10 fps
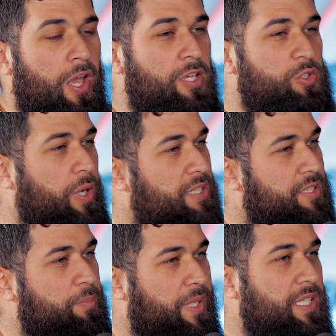So I asked
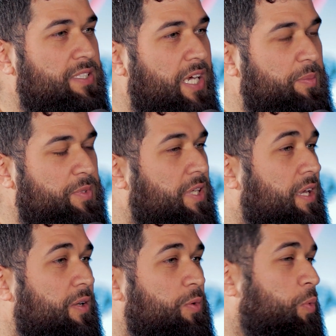him many times,
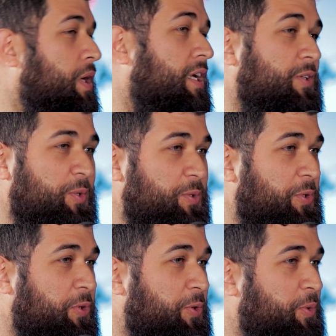when can you go to
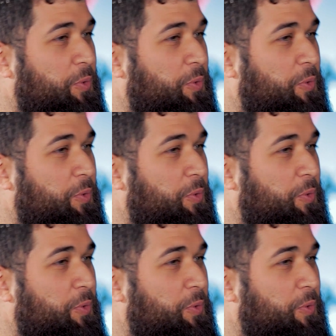Uruguay?